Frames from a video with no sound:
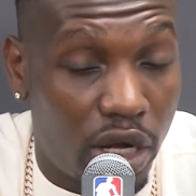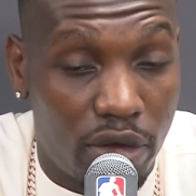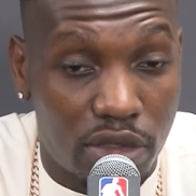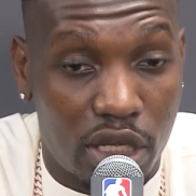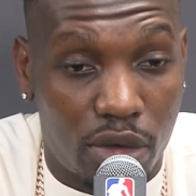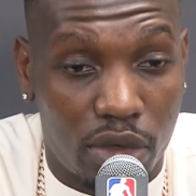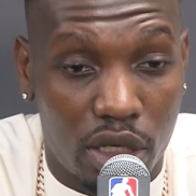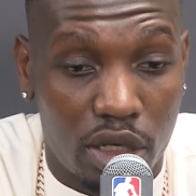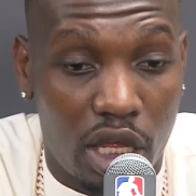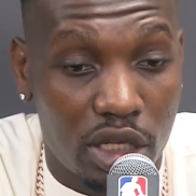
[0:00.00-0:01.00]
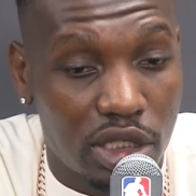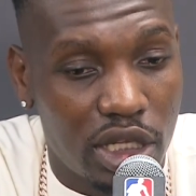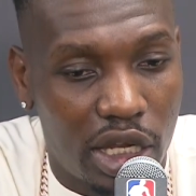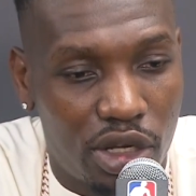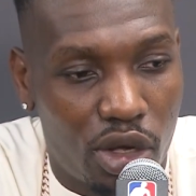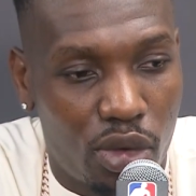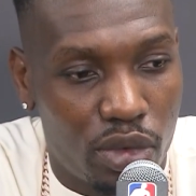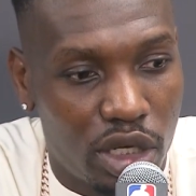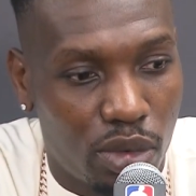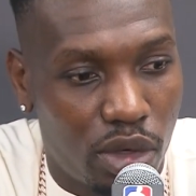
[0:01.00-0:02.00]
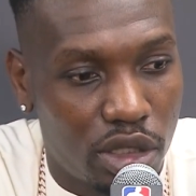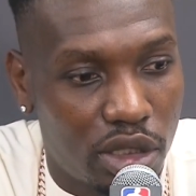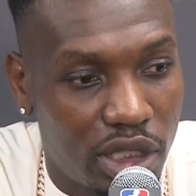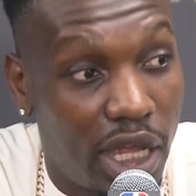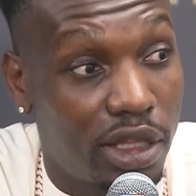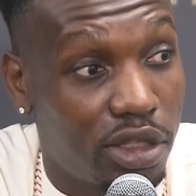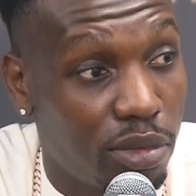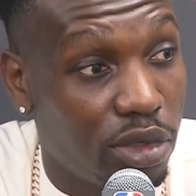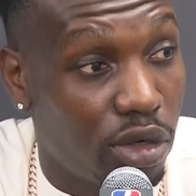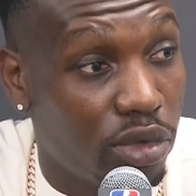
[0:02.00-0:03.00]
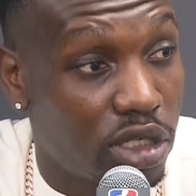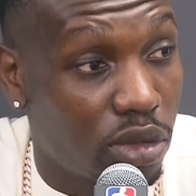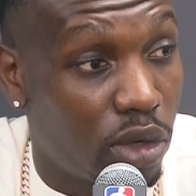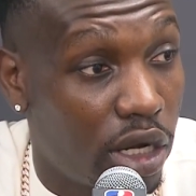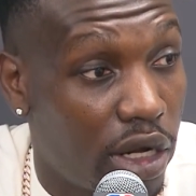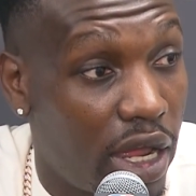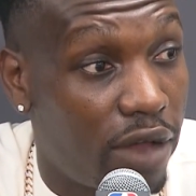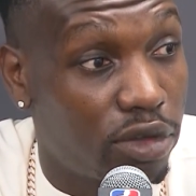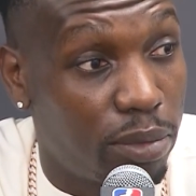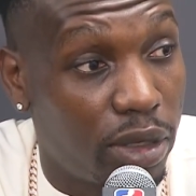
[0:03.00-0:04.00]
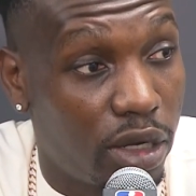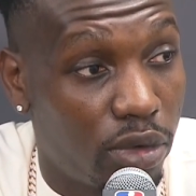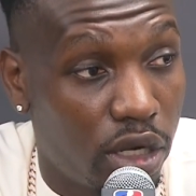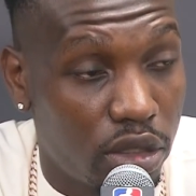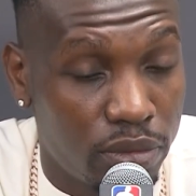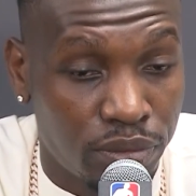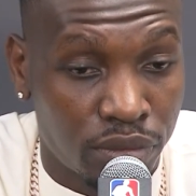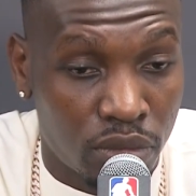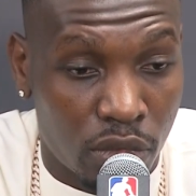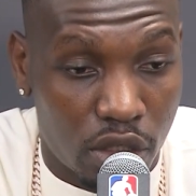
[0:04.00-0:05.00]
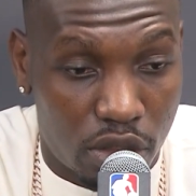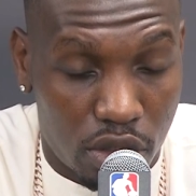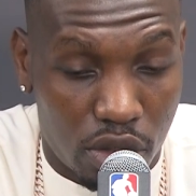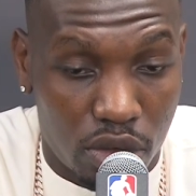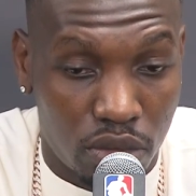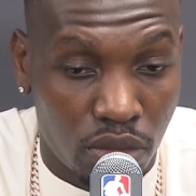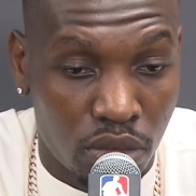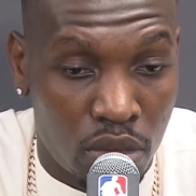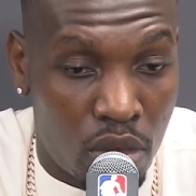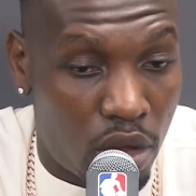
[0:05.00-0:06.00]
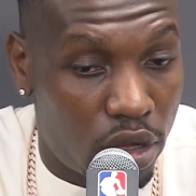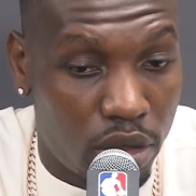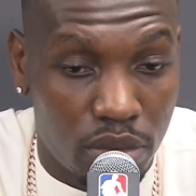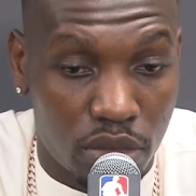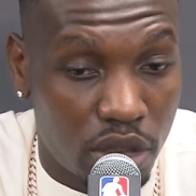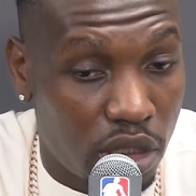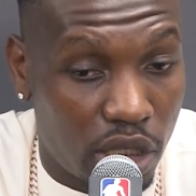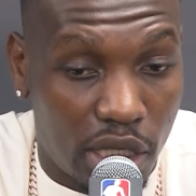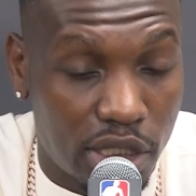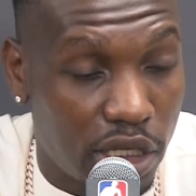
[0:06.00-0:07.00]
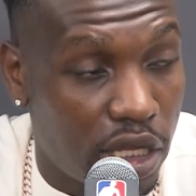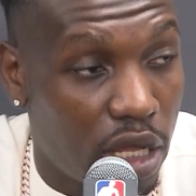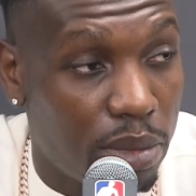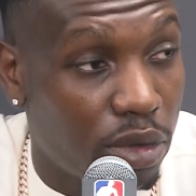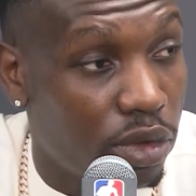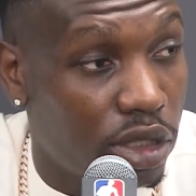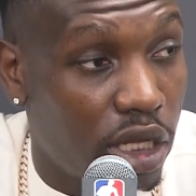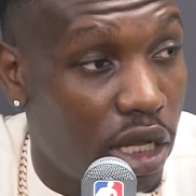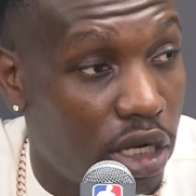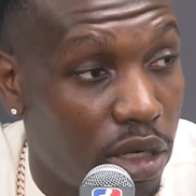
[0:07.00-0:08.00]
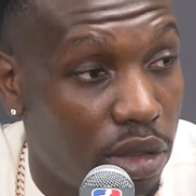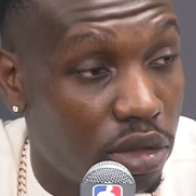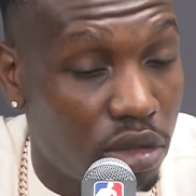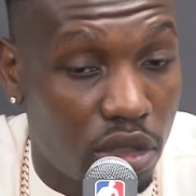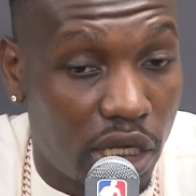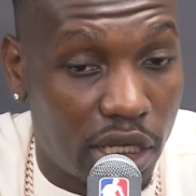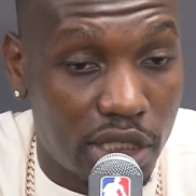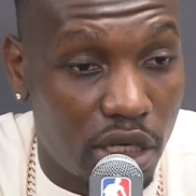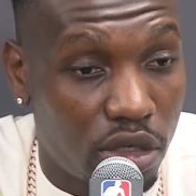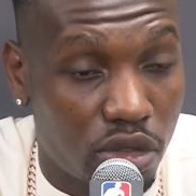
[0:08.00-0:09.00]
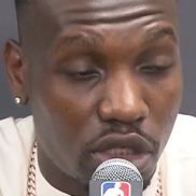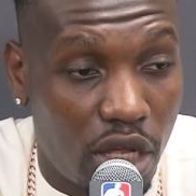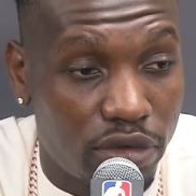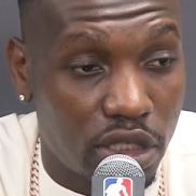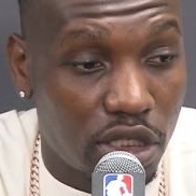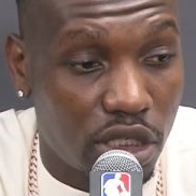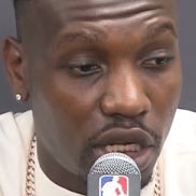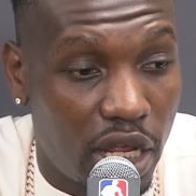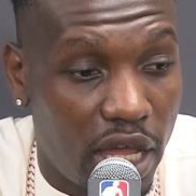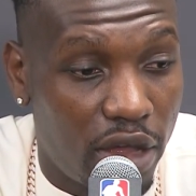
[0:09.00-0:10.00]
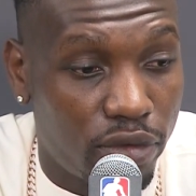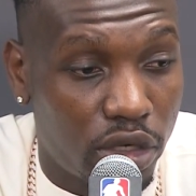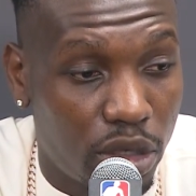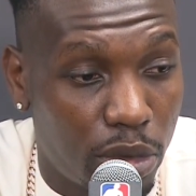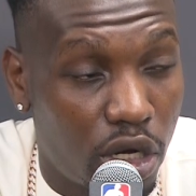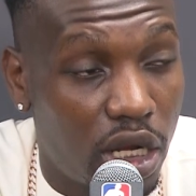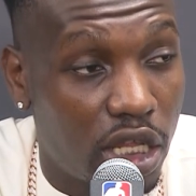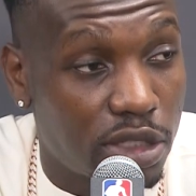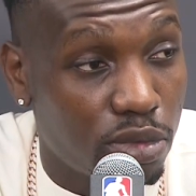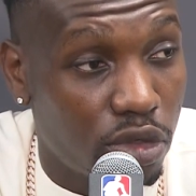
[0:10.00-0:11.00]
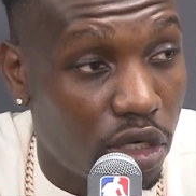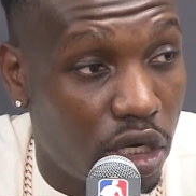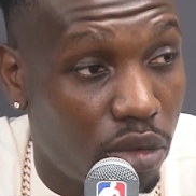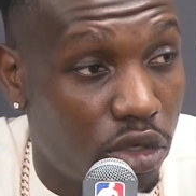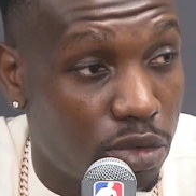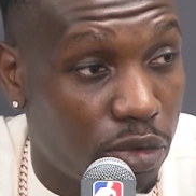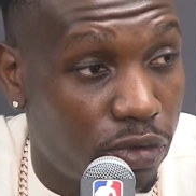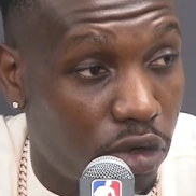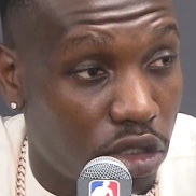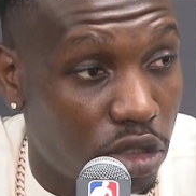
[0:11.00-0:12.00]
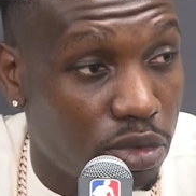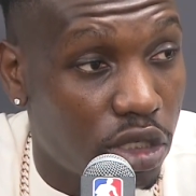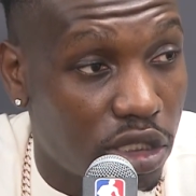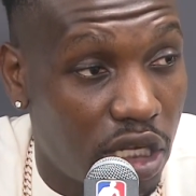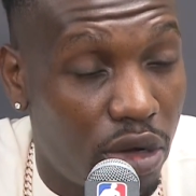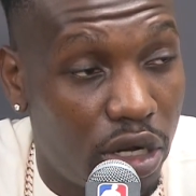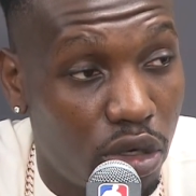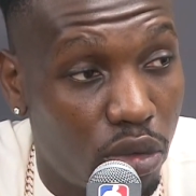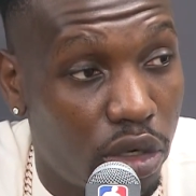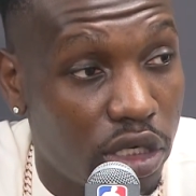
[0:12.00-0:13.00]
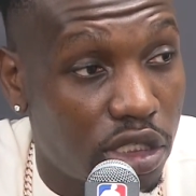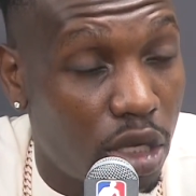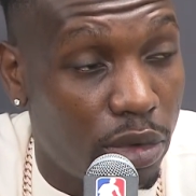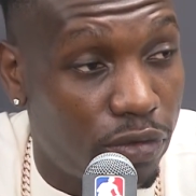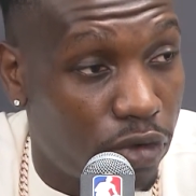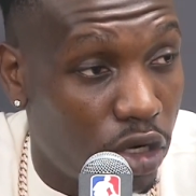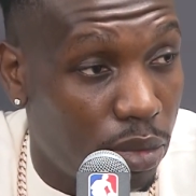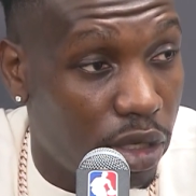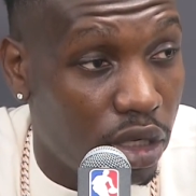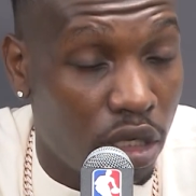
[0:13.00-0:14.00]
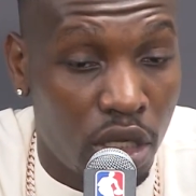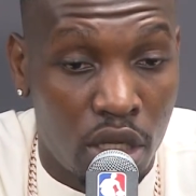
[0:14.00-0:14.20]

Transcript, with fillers: where I was like, well, honestly, I don't really want that to be the reason why I have to play well. So, um, yeah, like I said, he helped me with that. And like I said, those conversations that I have with him are a lot smoother than it was before just because now I know where he's coming from. And